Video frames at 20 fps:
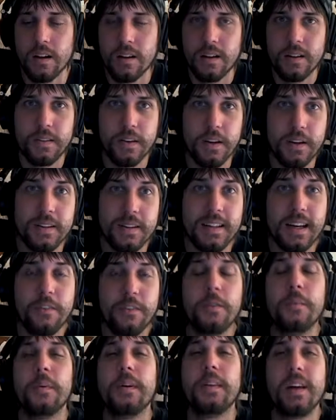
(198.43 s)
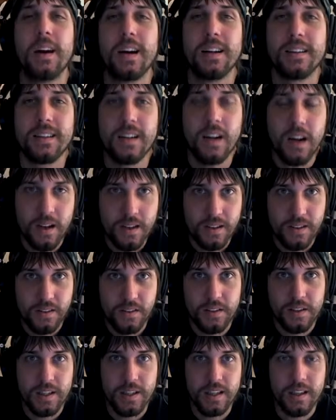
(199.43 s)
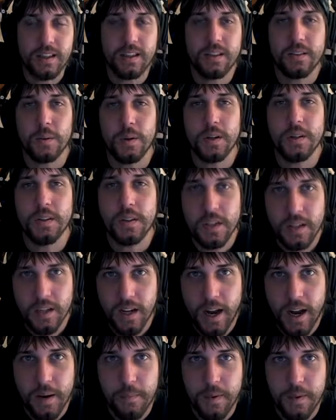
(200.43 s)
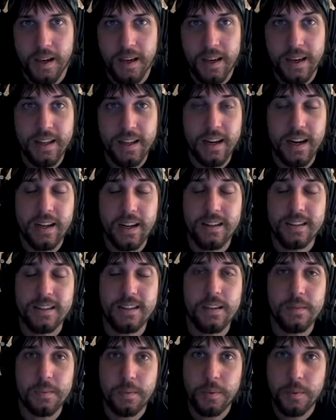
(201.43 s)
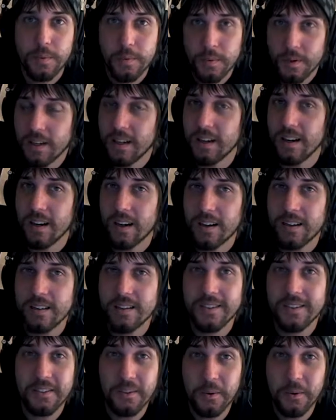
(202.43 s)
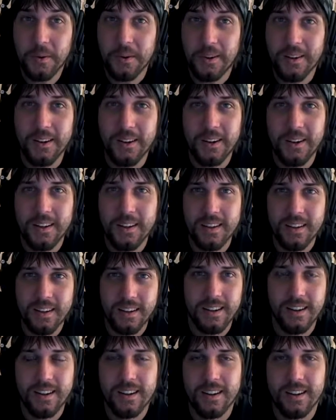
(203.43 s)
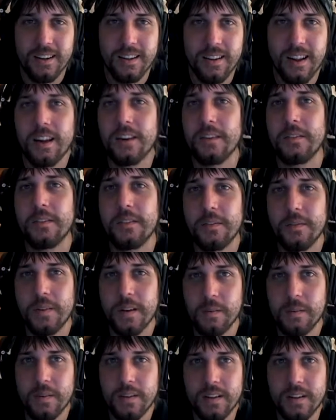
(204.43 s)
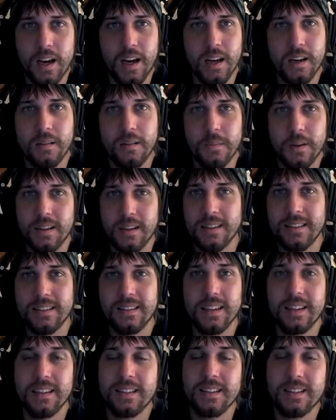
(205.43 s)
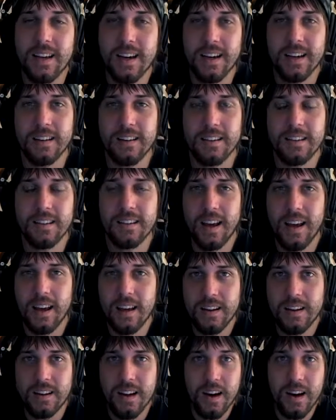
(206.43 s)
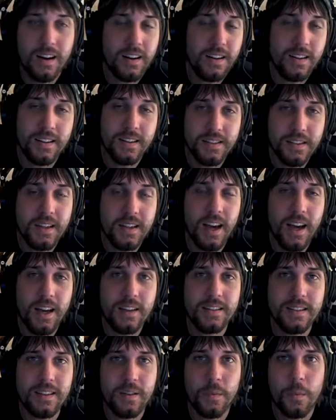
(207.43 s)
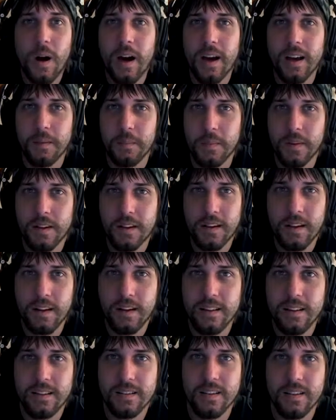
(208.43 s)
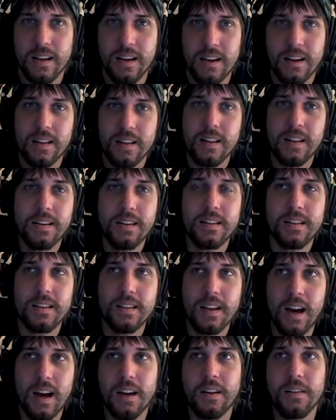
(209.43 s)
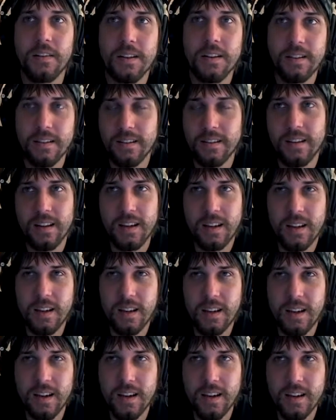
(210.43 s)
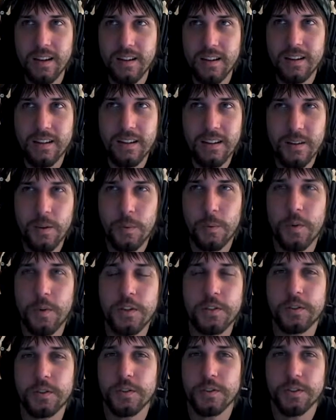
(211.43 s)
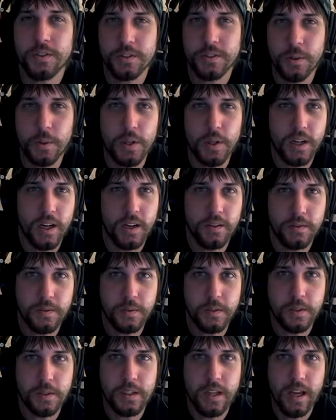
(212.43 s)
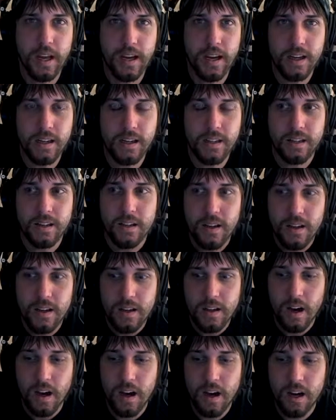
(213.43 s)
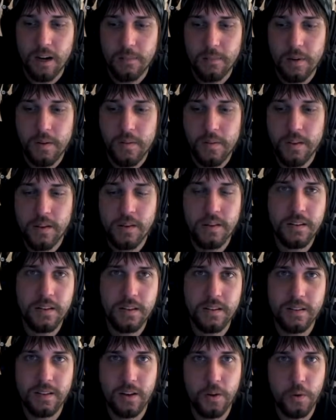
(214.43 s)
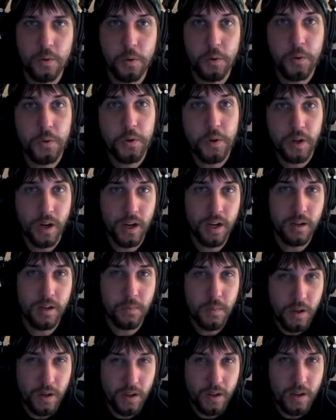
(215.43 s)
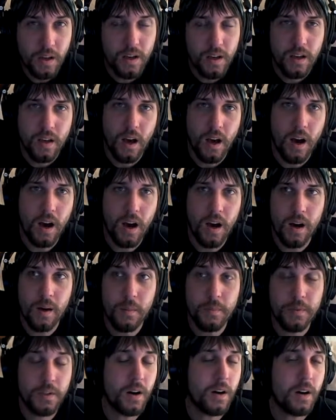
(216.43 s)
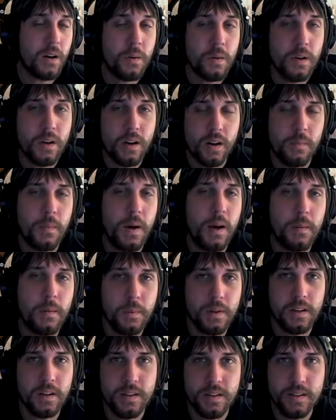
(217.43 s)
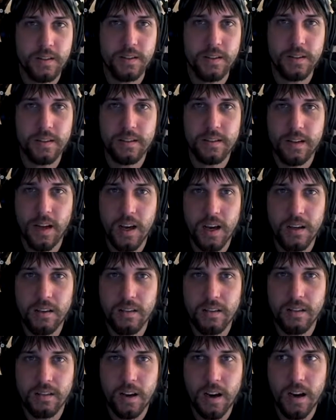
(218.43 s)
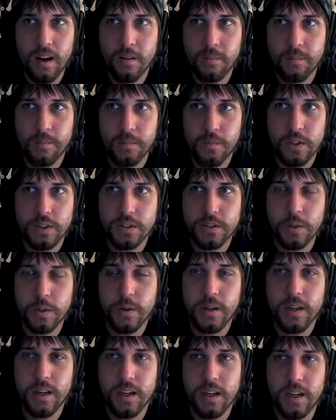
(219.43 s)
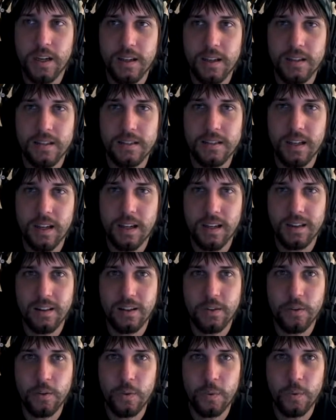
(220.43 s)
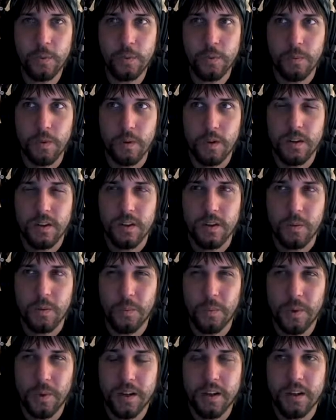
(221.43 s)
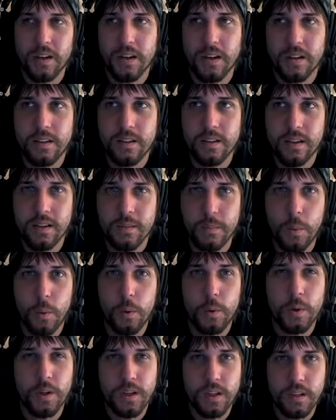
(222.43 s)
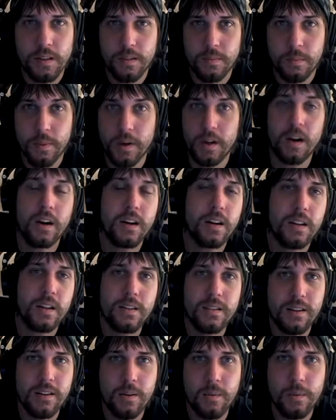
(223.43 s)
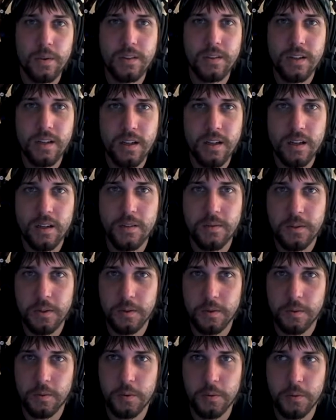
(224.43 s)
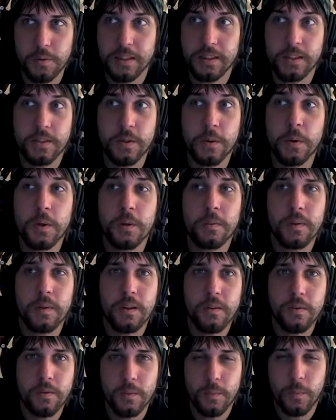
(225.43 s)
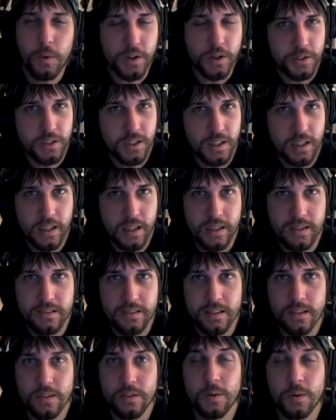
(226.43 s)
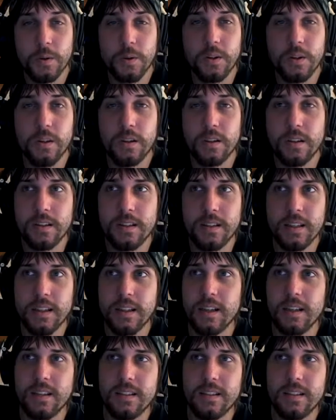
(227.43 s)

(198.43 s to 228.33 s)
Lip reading: So aside from my thoughts, and honestly, this was a good anime. It has a pretty high score on a lot of the famous anime listing sites, and honestly, I see why, because this is an original story, I feel, and even though this is an older anime, the artwork, in my opinion, still stands. The story is a little weird at points, but honestly, it wasn't enough to deter me from watching it, nor did it